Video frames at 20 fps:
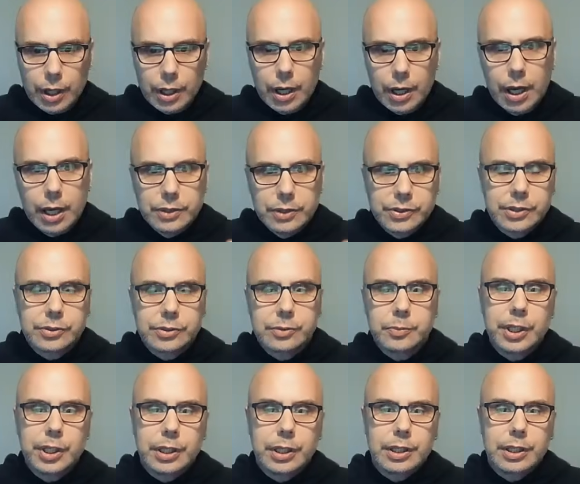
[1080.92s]
a
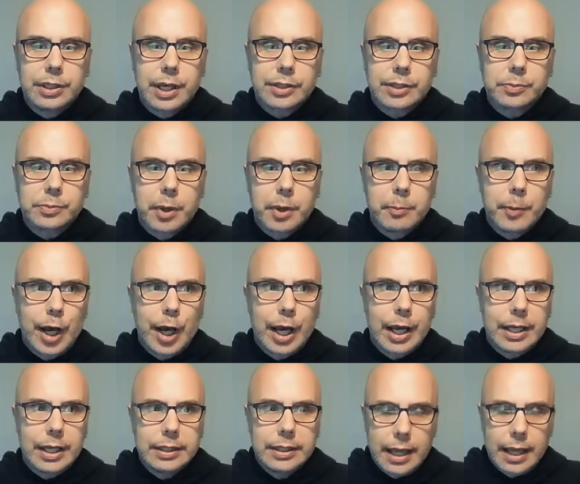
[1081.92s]
system can index my
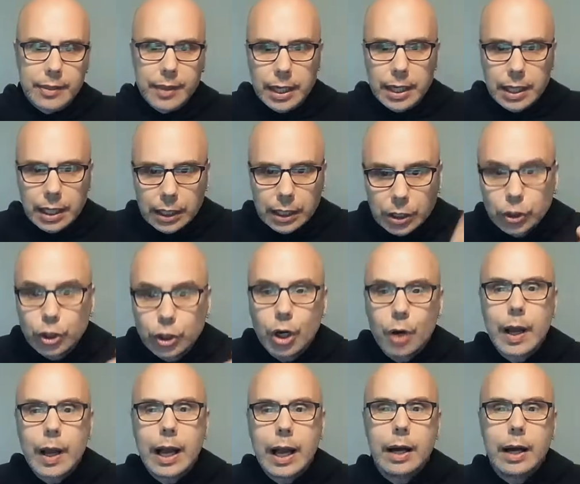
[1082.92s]
mind, and then it can
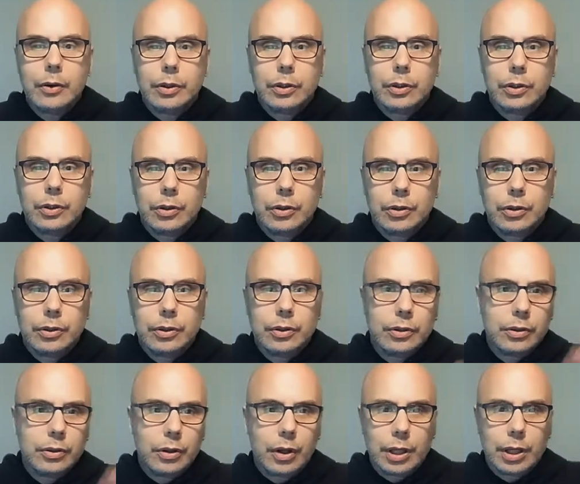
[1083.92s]
go out
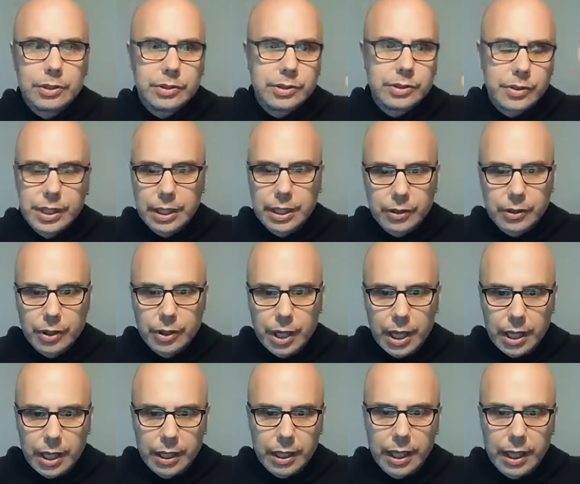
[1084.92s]
onto the
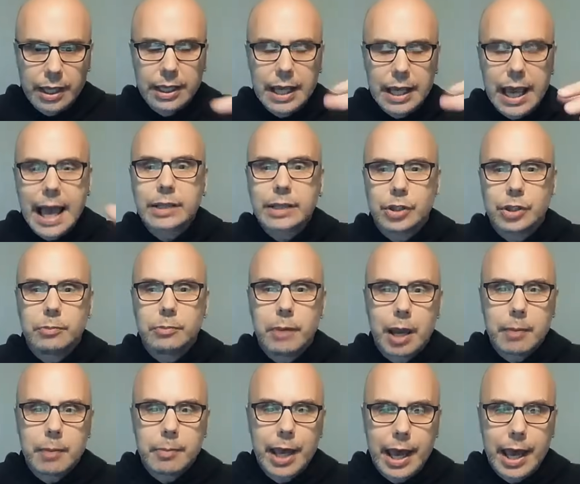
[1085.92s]
internet and act on
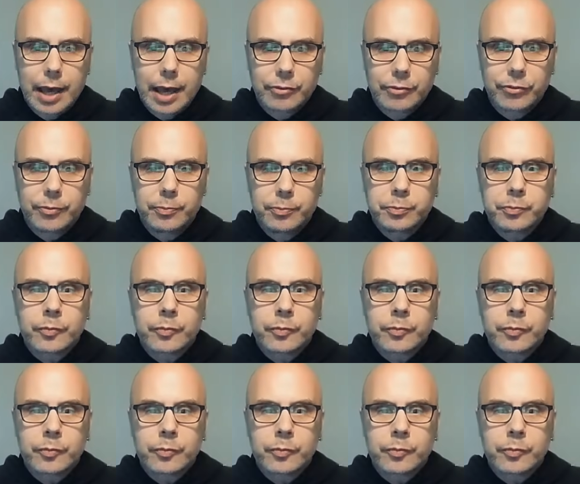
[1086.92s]
my behalf.